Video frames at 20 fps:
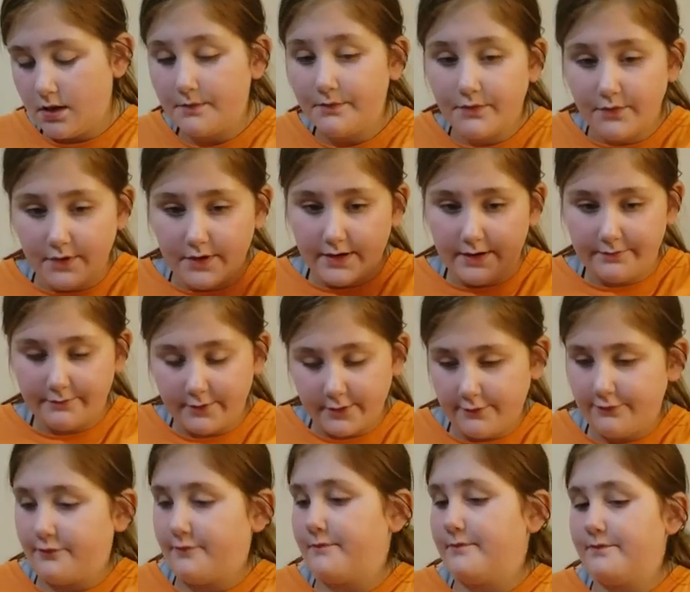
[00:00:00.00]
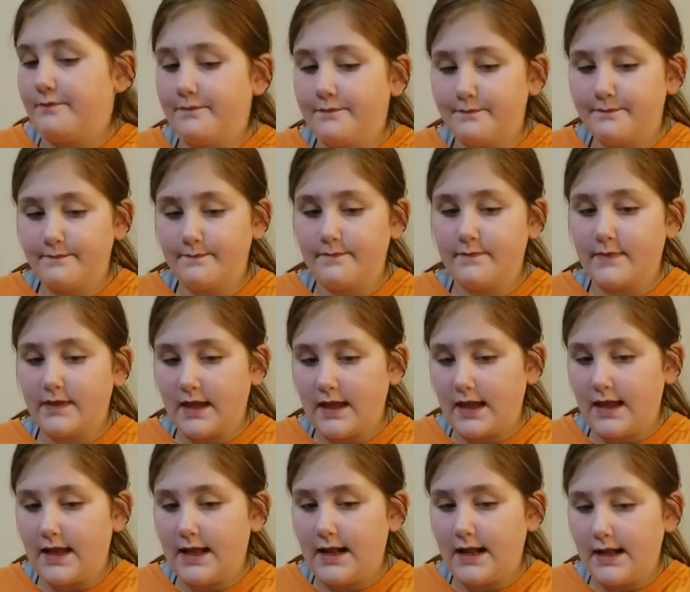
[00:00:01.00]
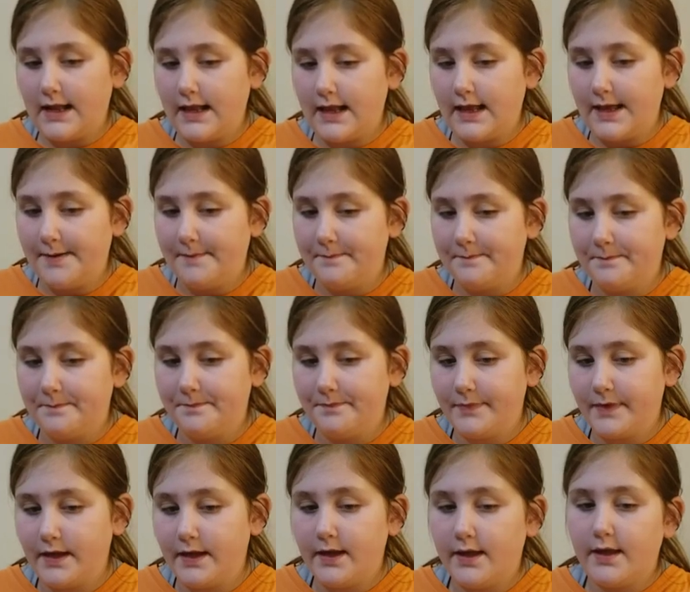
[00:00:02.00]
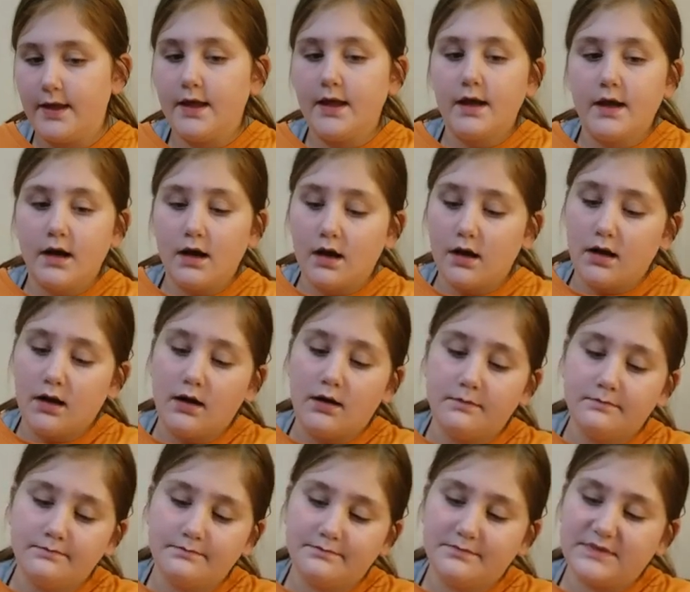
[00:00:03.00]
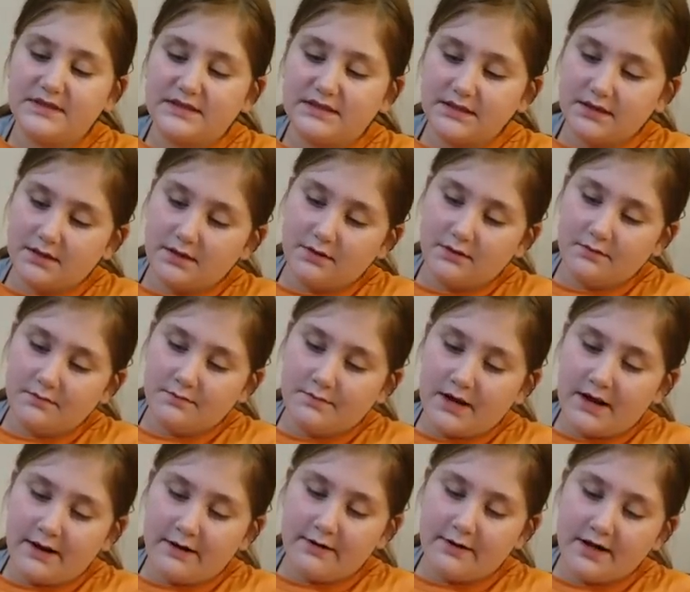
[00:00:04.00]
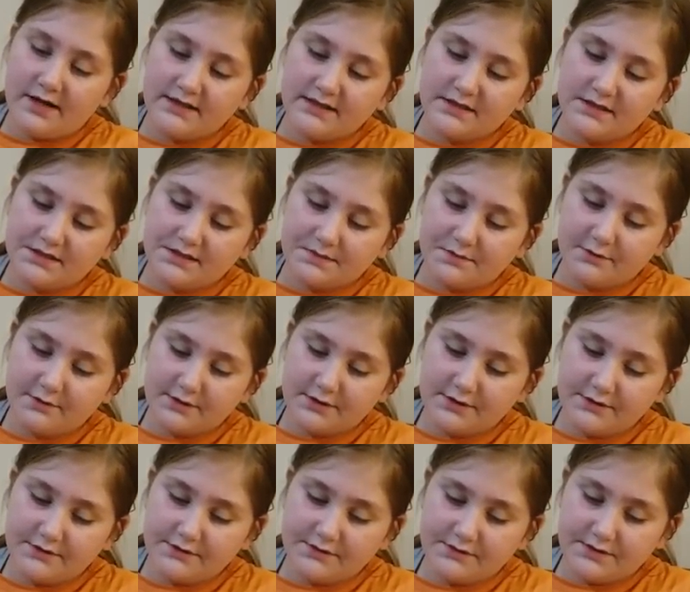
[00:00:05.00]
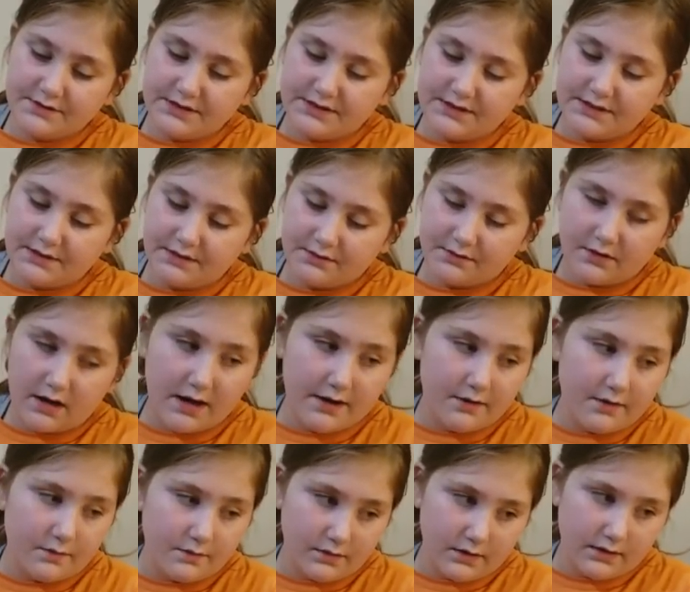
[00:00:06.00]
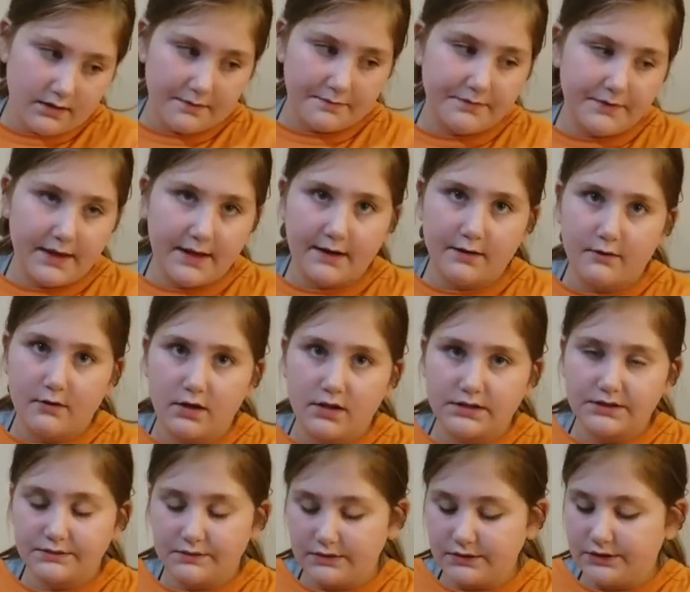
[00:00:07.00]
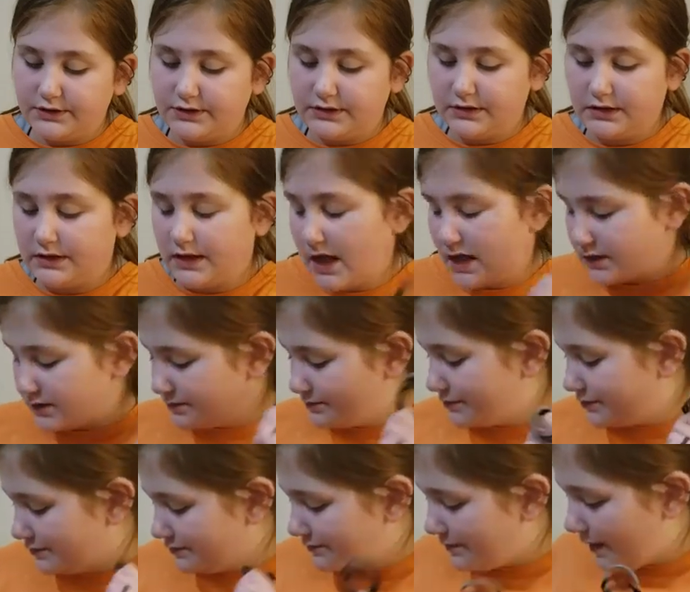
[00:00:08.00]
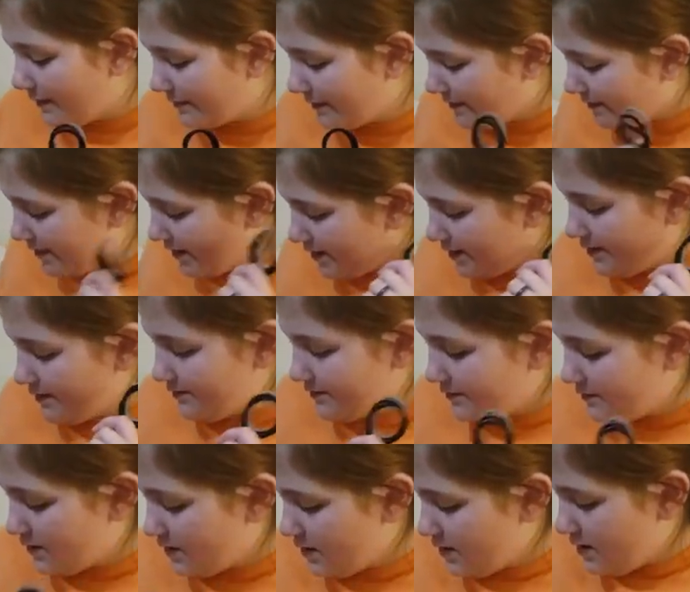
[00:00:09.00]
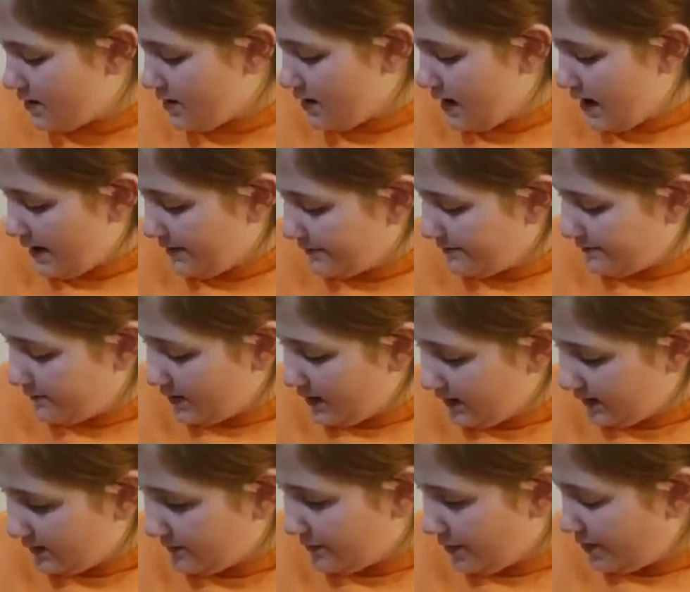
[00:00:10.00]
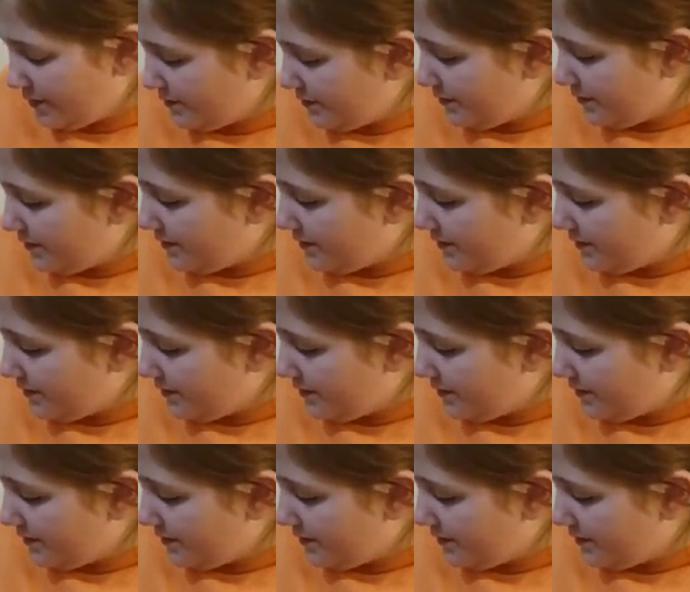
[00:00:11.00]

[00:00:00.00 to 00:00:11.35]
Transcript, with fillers: No, I never use it. Yeah. Um, so my hair ties are small too, so I don't want them getting lost, so I just attach them to a bobby pin and I'm at the bottom